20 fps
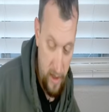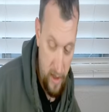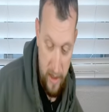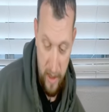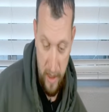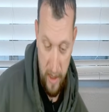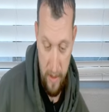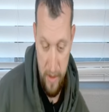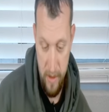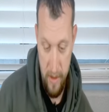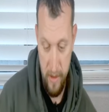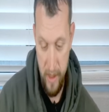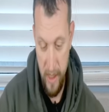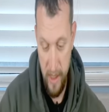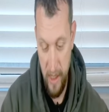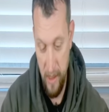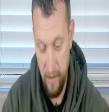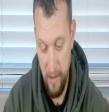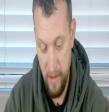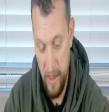the top, so we're
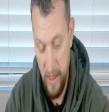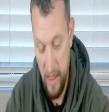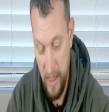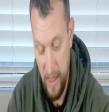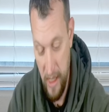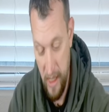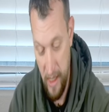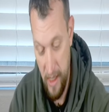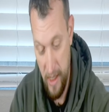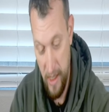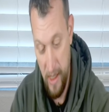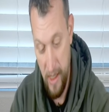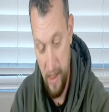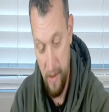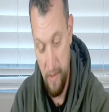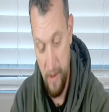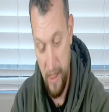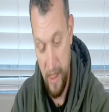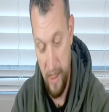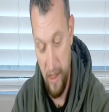going to get rid of that.
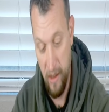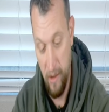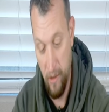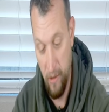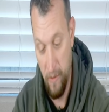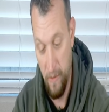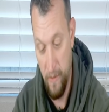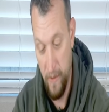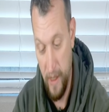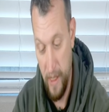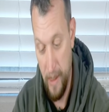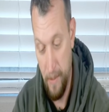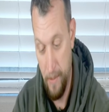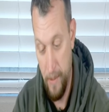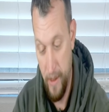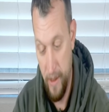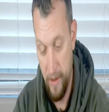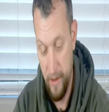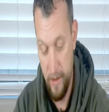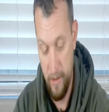And we got the little
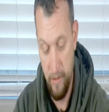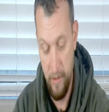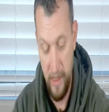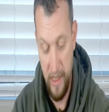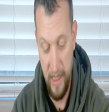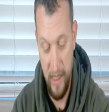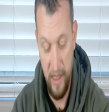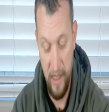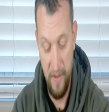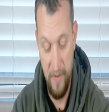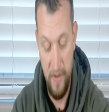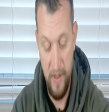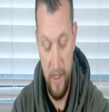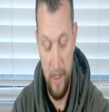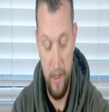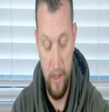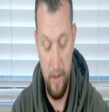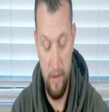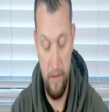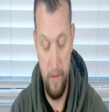flap here so we can lift
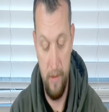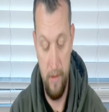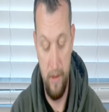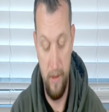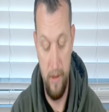it up.